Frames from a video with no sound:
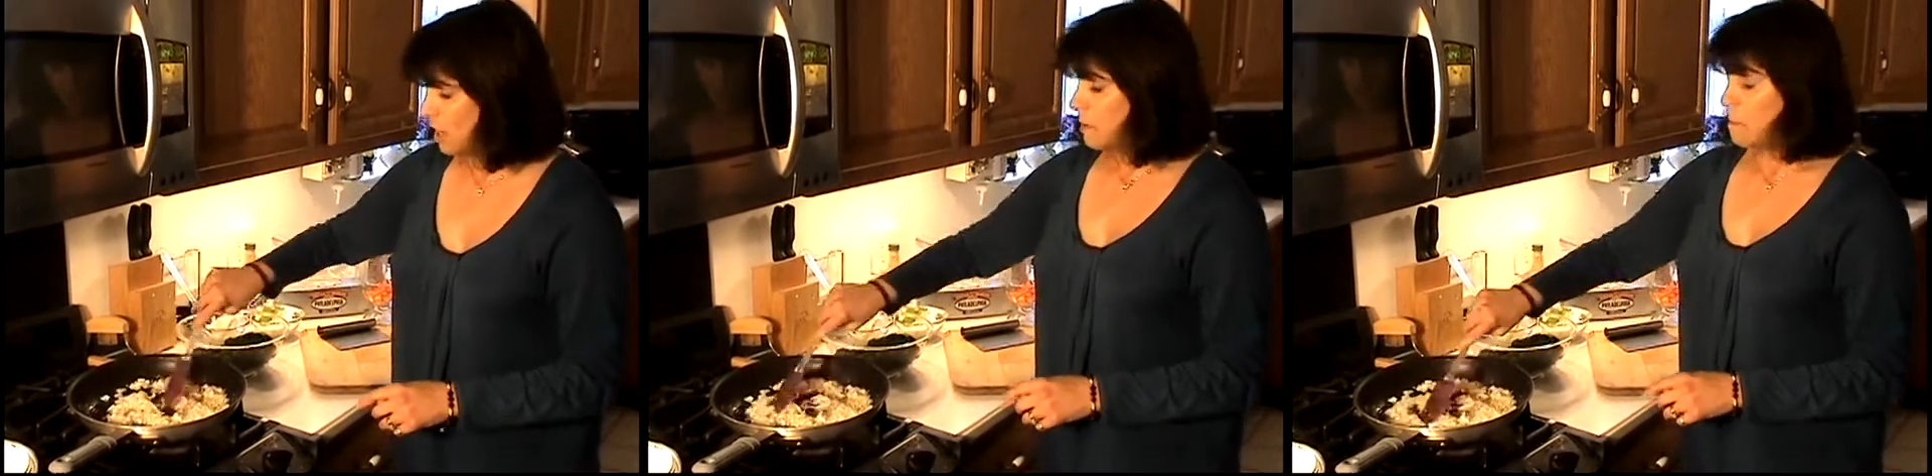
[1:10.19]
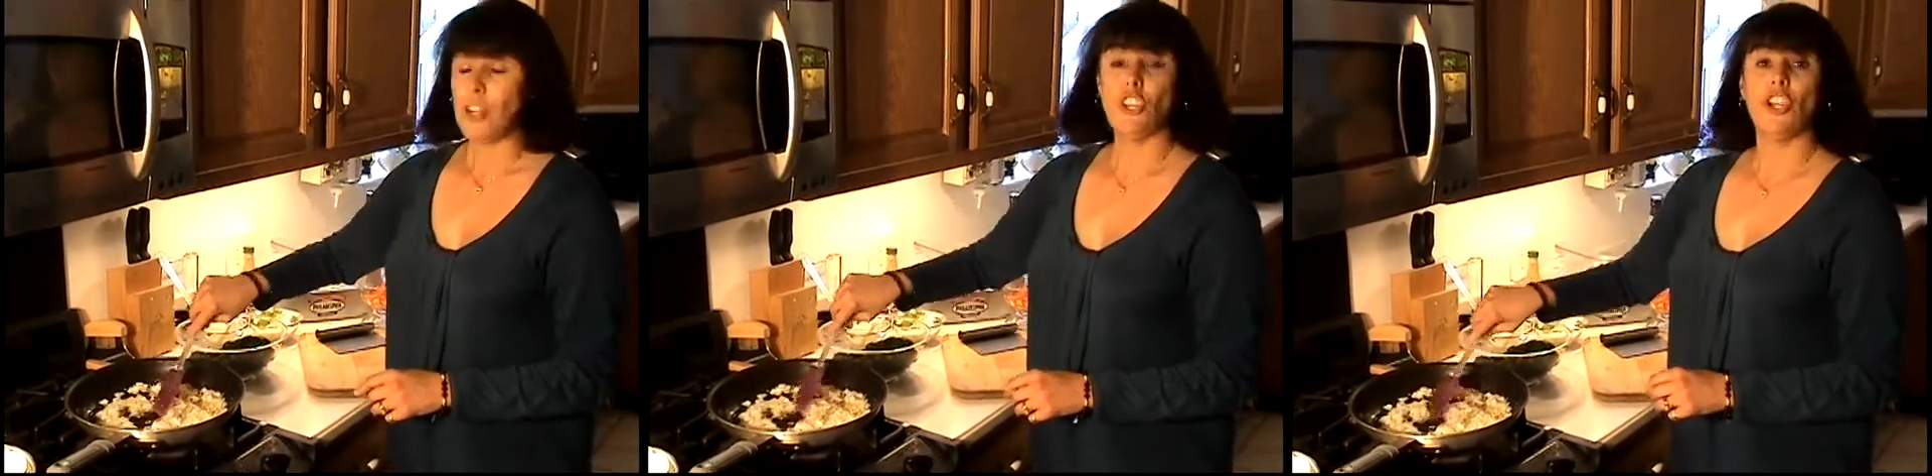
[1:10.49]

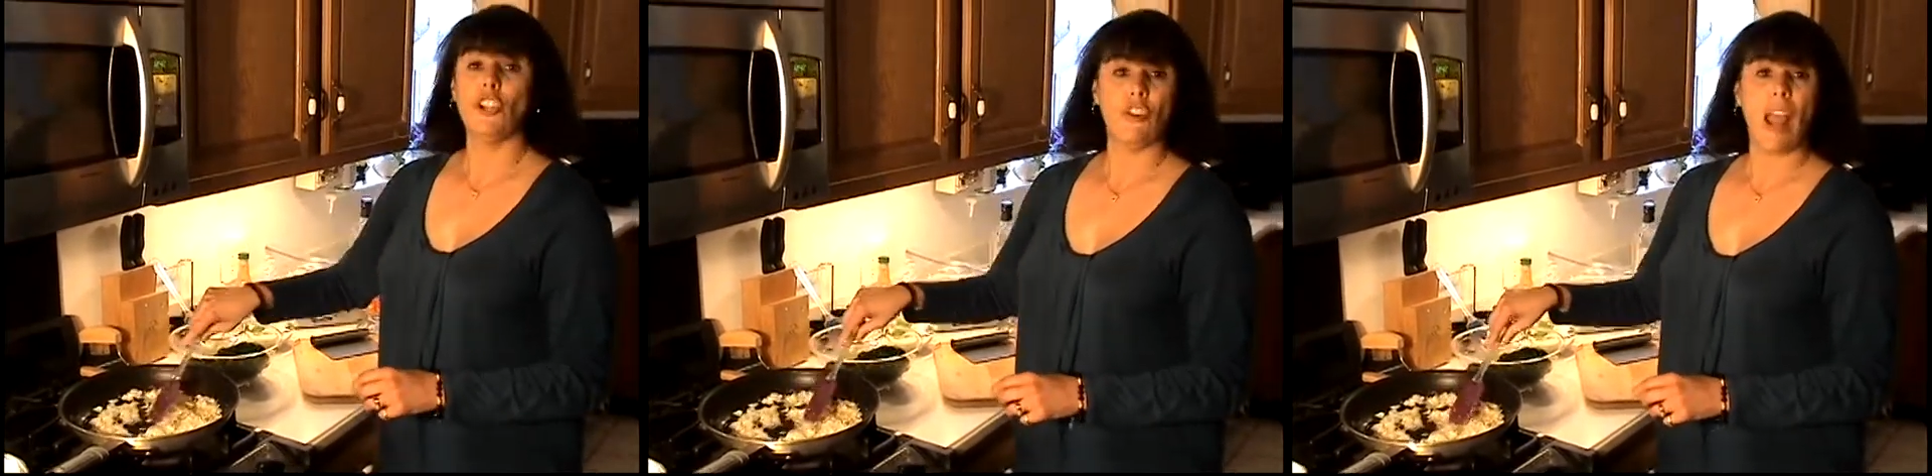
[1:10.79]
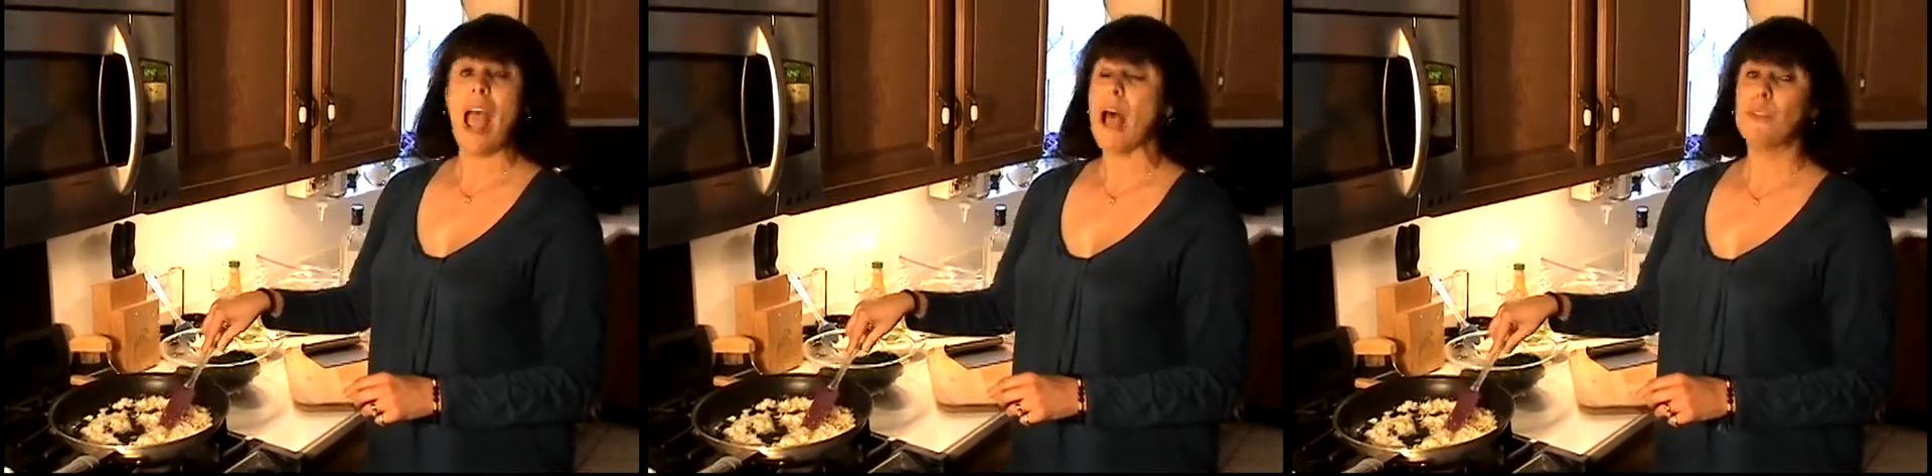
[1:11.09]
My children
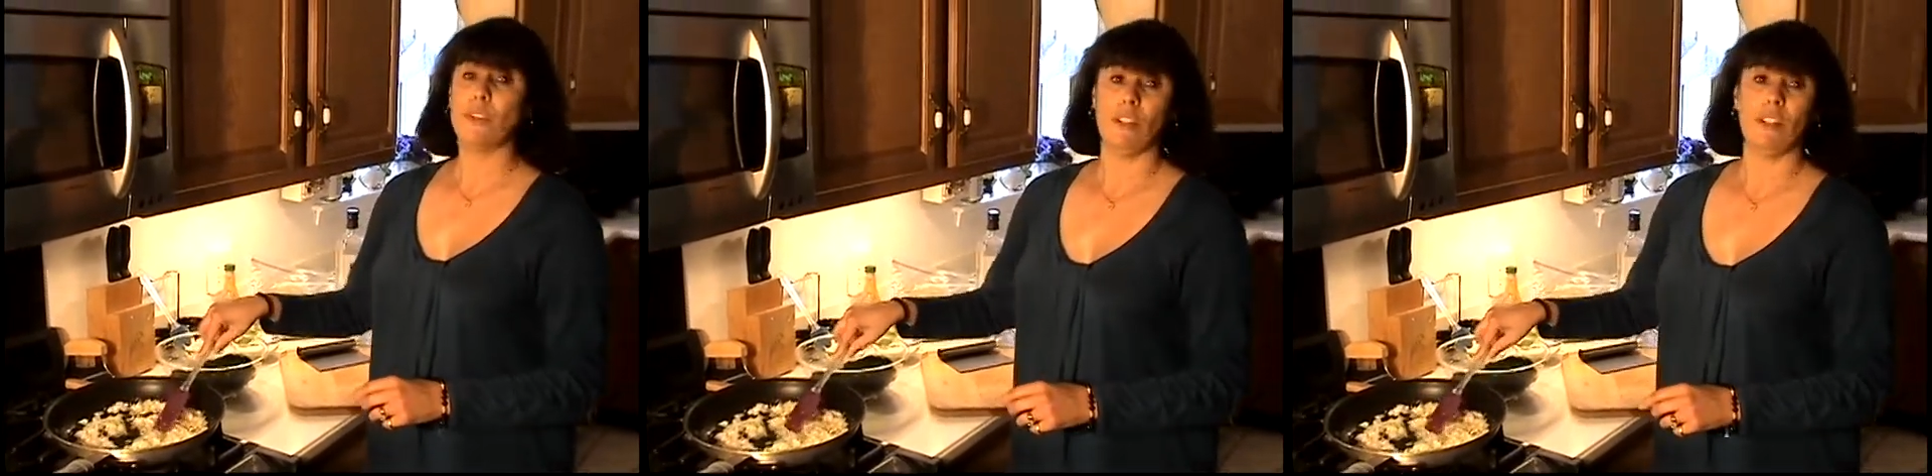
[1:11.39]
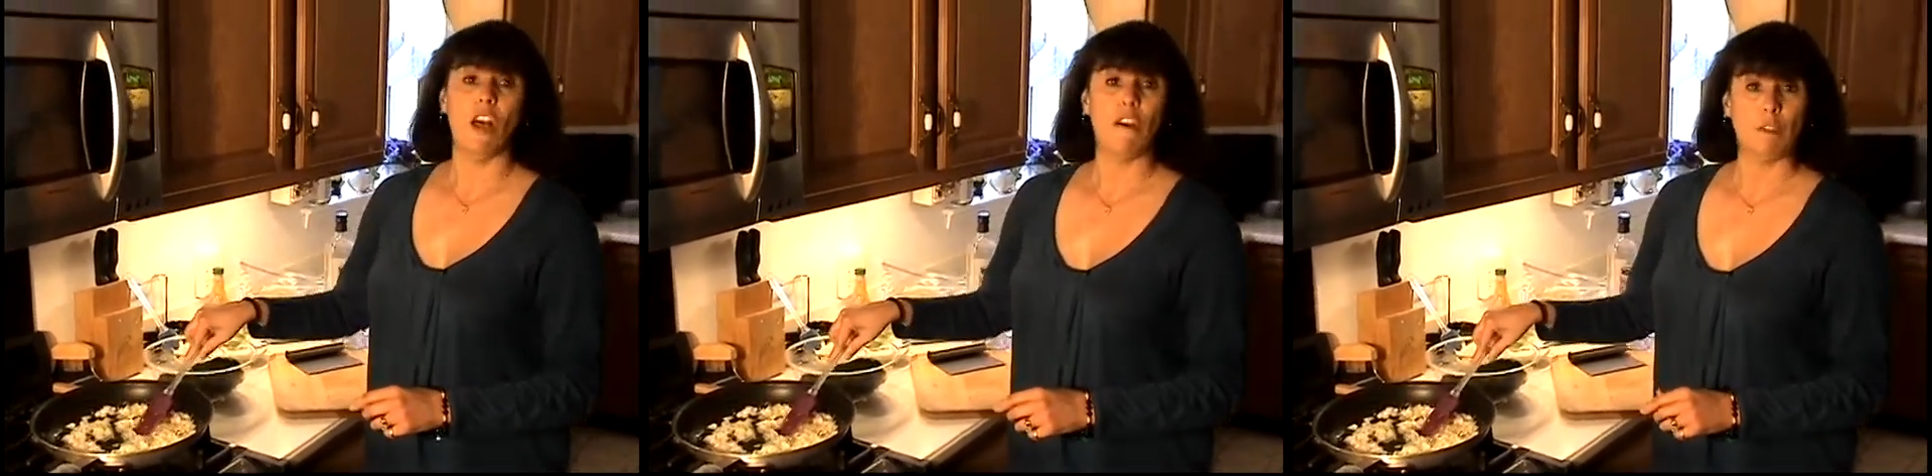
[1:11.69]
absolutely
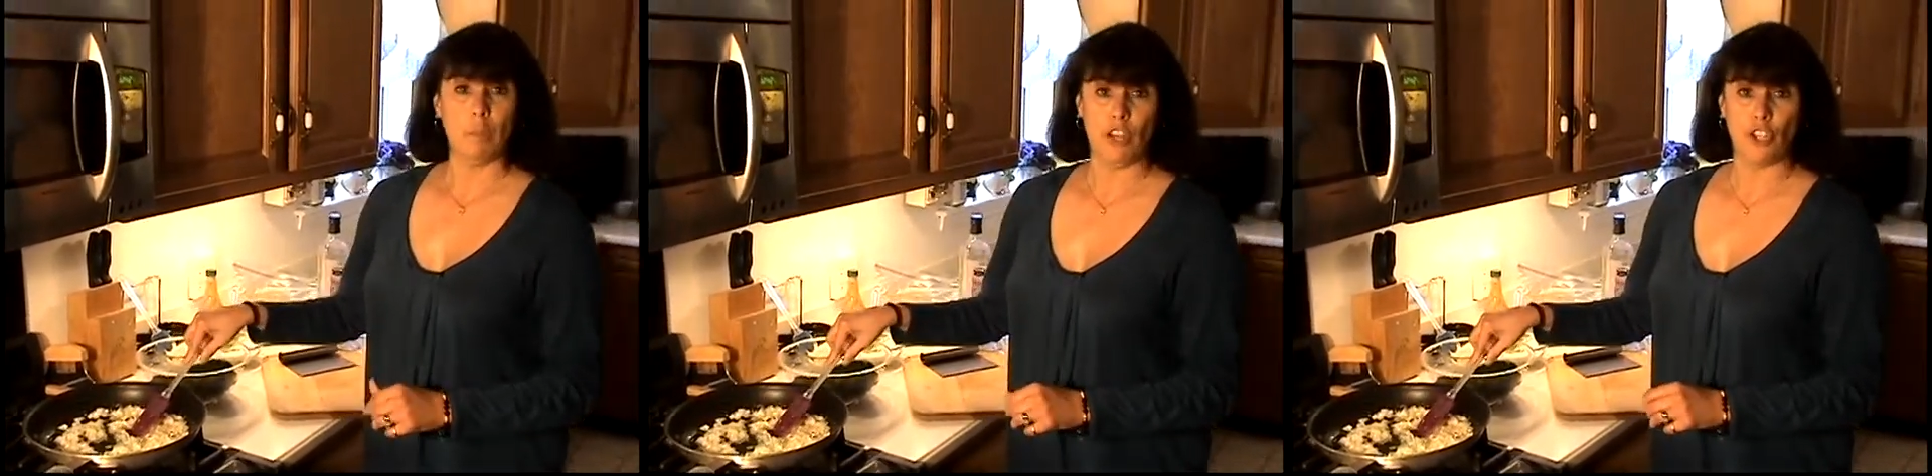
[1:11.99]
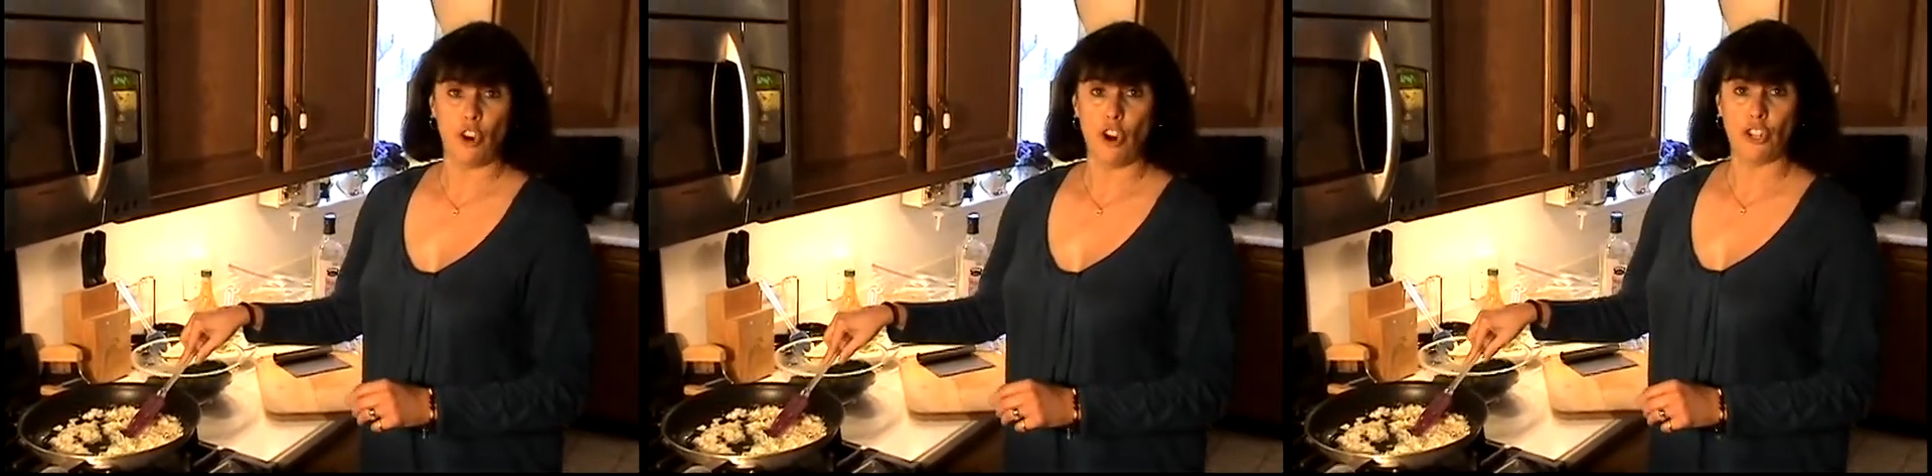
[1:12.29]
love spinach and
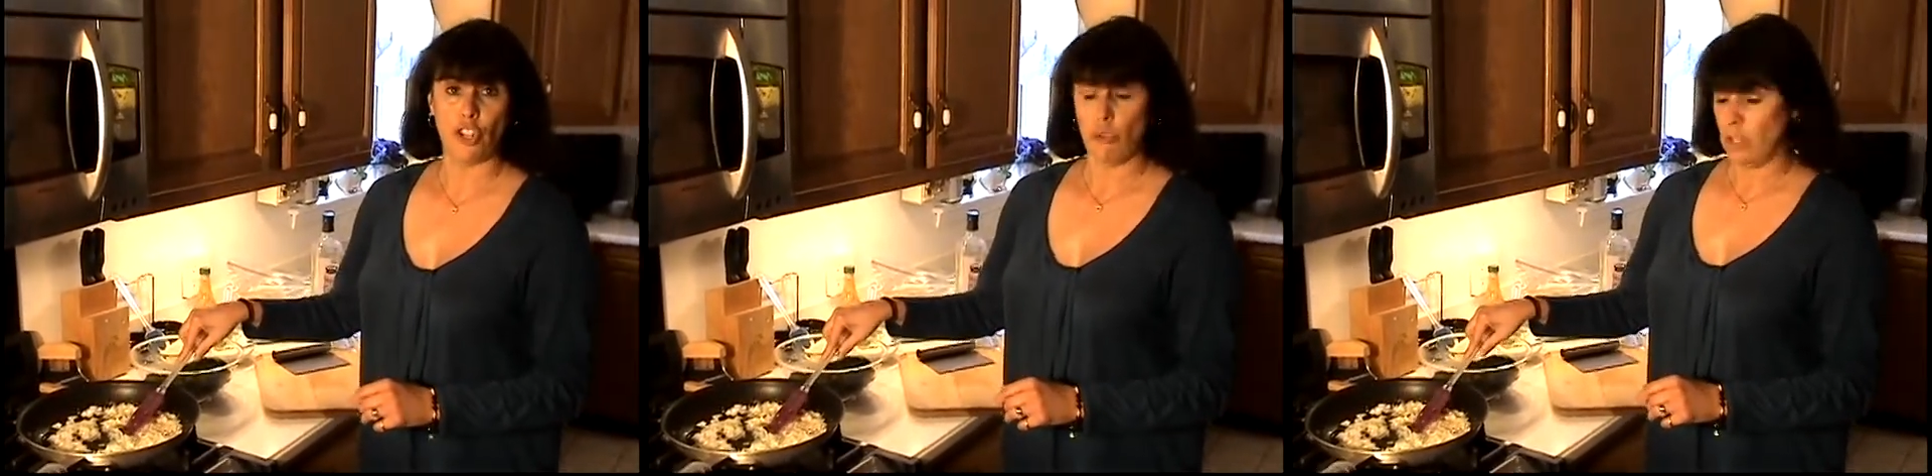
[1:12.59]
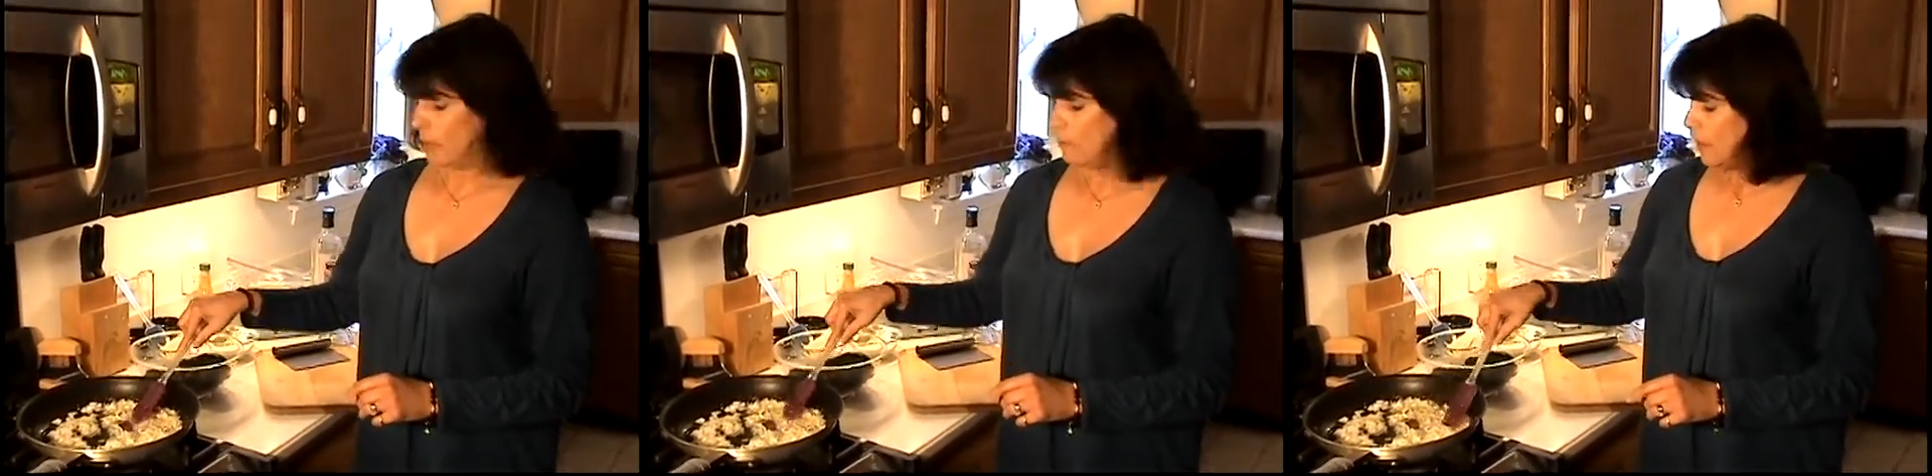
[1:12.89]
artichoke dip.